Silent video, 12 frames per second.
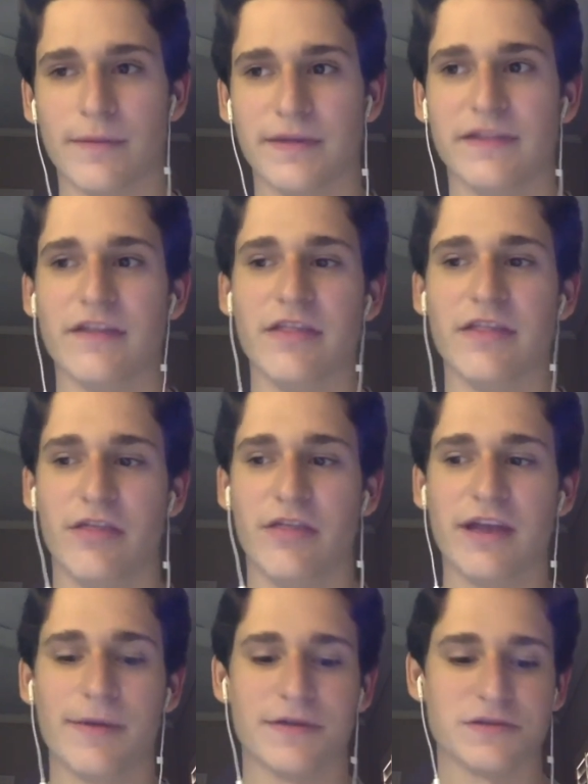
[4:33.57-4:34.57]
I mean, the, the
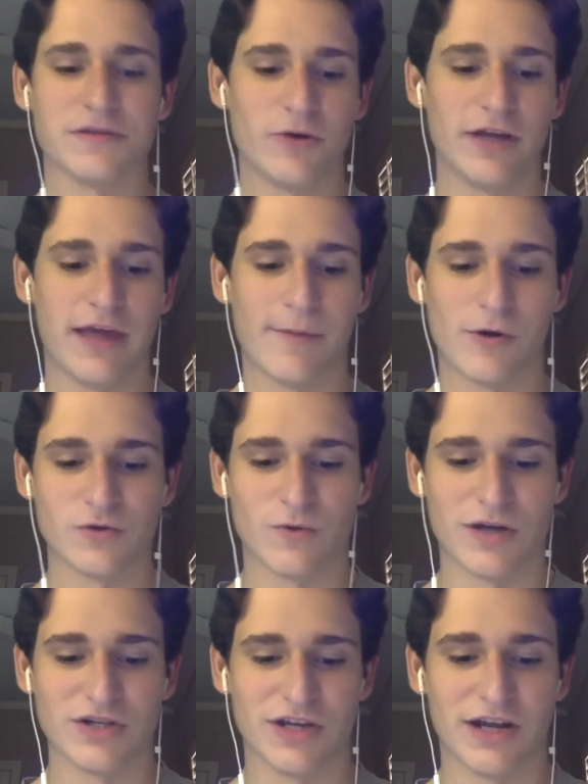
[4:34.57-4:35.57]
thing about the spring game, I was
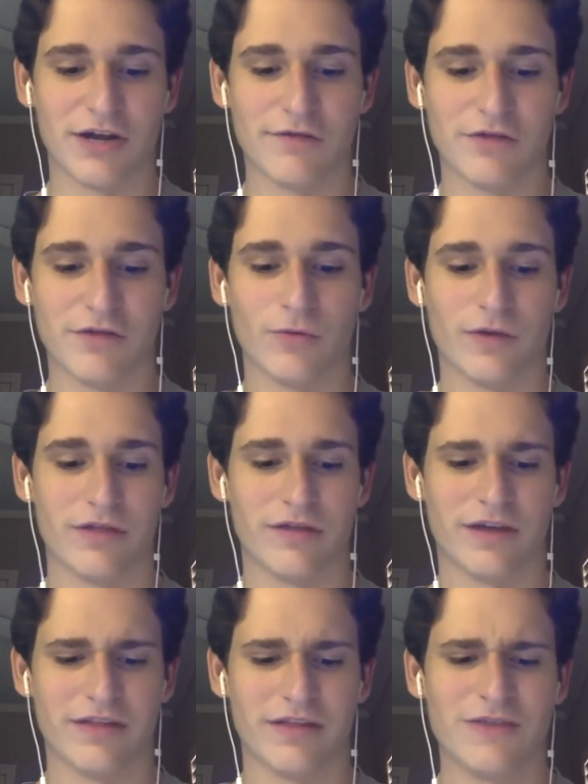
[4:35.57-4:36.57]
watching an interview with,
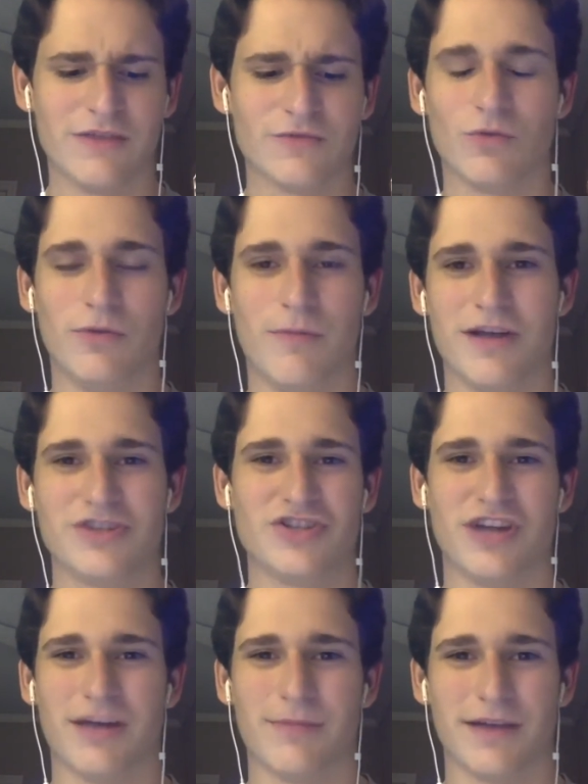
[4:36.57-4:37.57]
I think it was Will
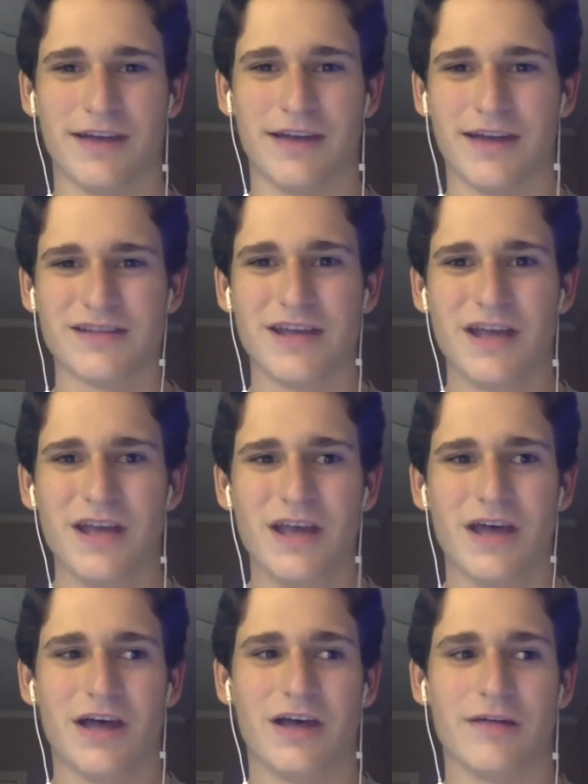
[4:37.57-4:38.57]
Muschamp, I guess,
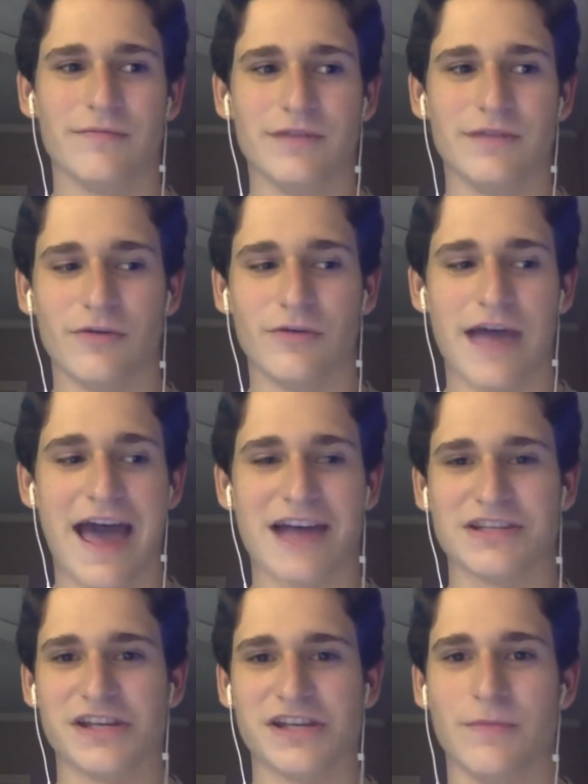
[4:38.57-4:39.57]
uh, you know,
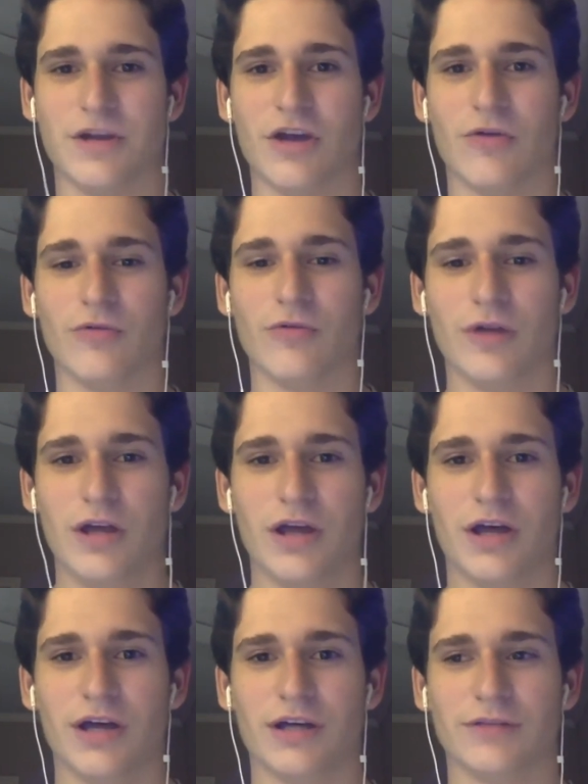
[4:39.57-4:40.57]
asking him, you know,
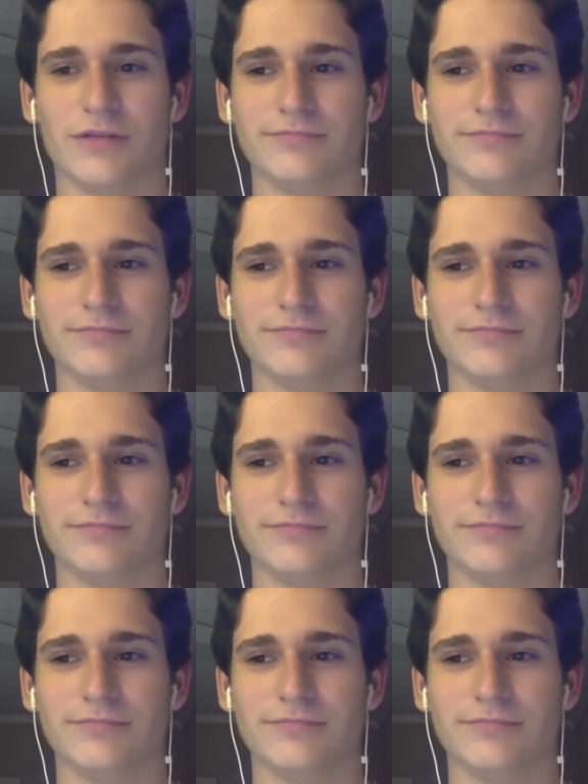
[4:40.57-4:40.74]
uh,